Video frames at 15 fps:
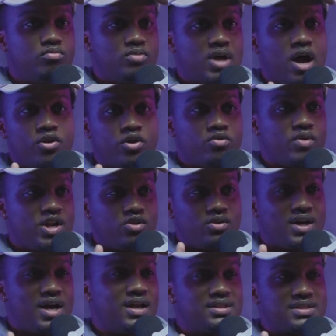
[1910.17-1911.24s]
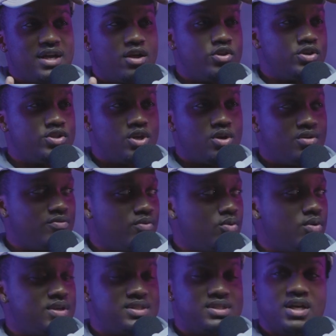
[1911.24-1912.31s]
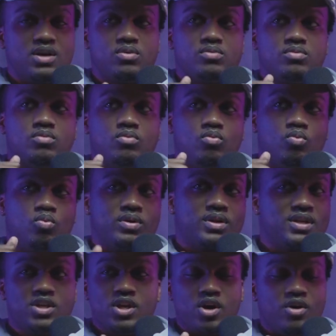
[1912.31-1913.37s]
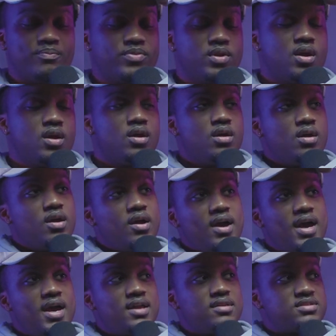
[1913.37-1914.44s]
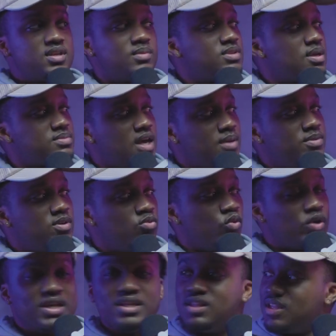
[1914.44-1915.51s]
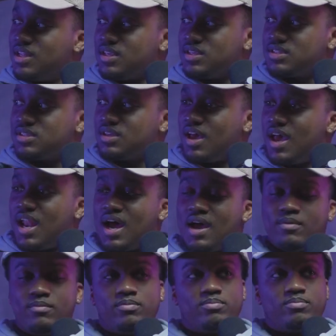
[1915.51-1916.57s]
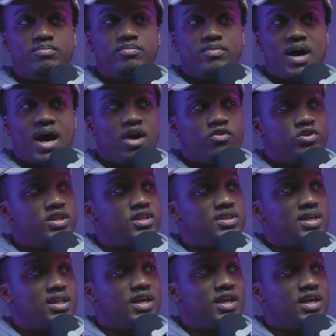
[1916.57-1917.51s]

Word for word: how they're writing. You can kind of tell their tone of voice, like, you know. And sometimes I'd be reading this, and I I really think,